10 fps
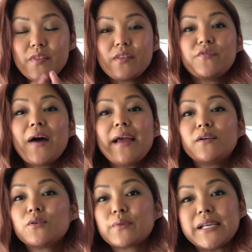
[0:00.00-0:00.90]
The
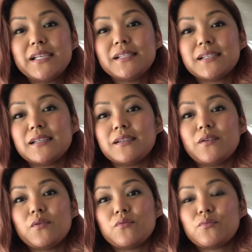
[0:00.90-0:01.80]
final reason
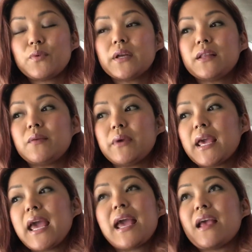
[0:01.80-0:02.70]
really
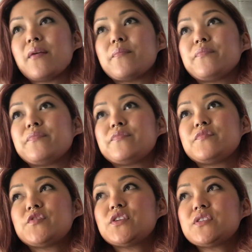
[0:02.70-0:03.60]
became
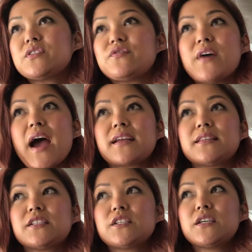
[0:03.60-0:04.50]
just the fact
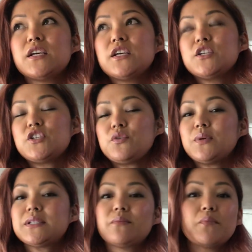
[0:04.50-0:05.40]
that she
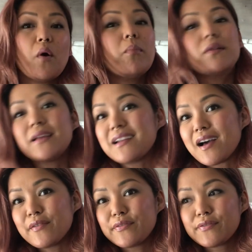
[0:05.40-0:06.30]
wasn't mobile
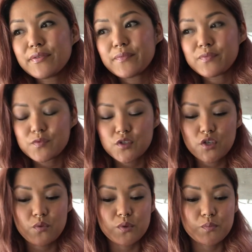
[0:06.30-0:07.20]
enough.
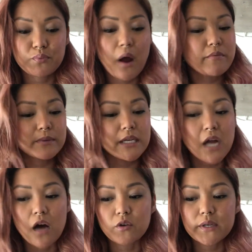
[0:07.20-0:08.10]
She was probably
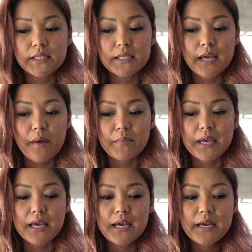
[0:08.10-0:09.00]
not going to get me